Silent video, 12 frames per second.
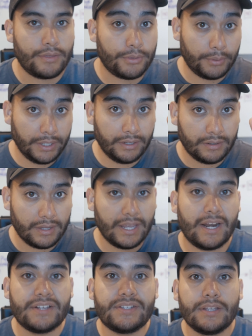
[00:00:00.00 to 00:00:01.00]
3.
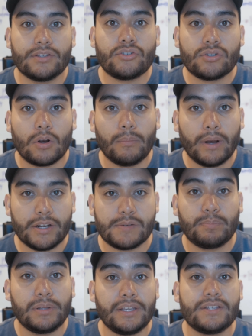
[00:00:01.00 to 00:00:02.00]
And I see this so much,
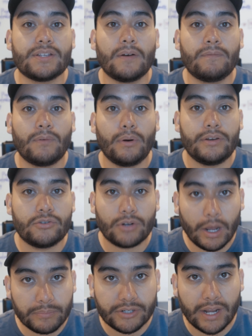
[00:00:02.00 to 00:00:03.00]
please avoid
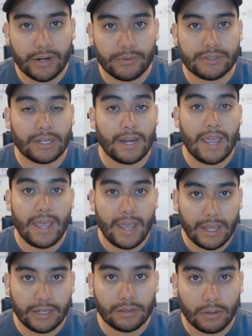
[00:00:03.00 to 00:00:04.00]
drop shadows in
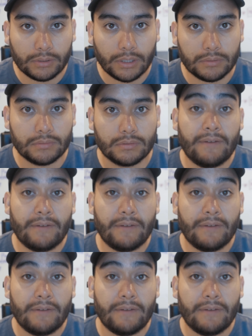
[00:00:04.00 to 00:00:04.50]
any logo.